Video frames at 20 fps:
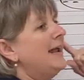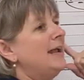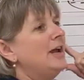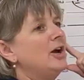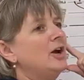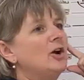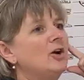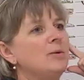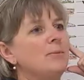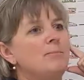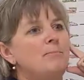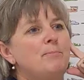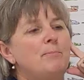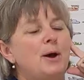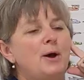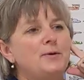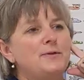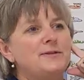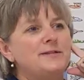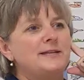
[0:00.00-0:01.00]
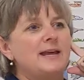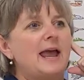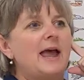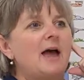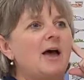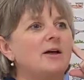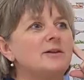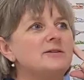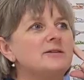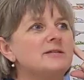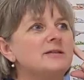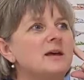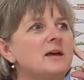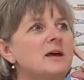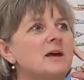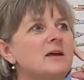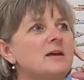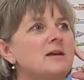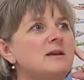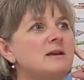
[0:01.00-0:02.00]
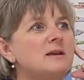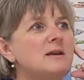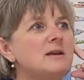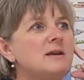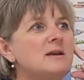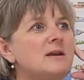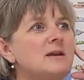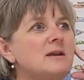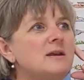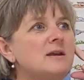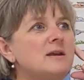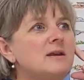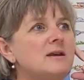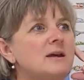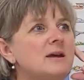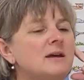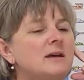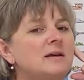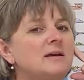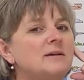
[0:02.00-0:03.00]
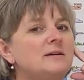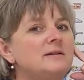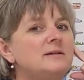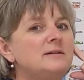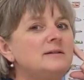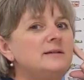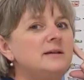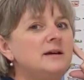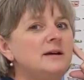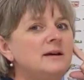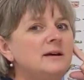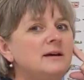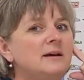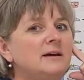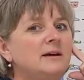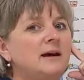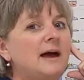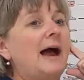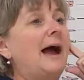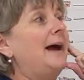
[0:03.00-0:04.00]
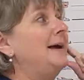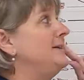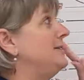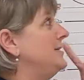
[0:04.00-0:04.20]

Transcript: hear both sounds? N, D. I